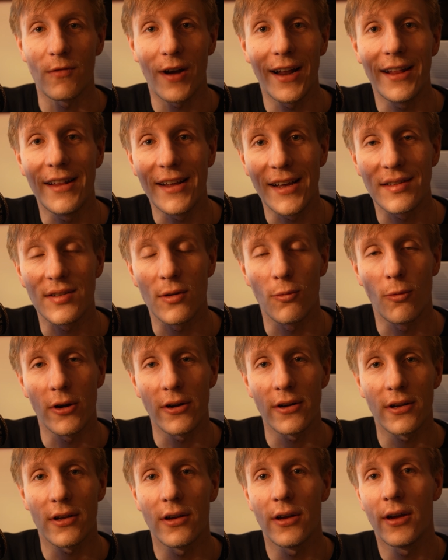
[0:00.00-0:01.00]
ready to get to
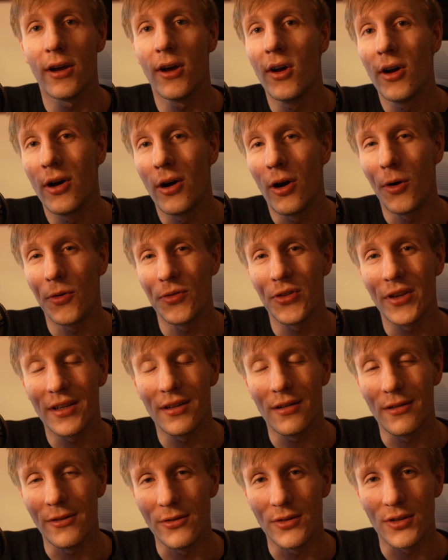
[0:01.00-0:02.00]
work, only
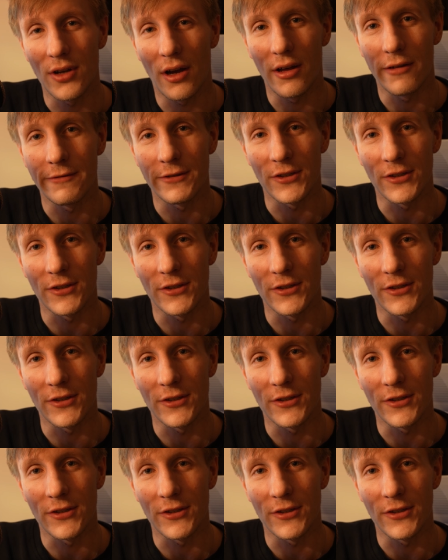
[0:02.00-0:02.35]
to lose all of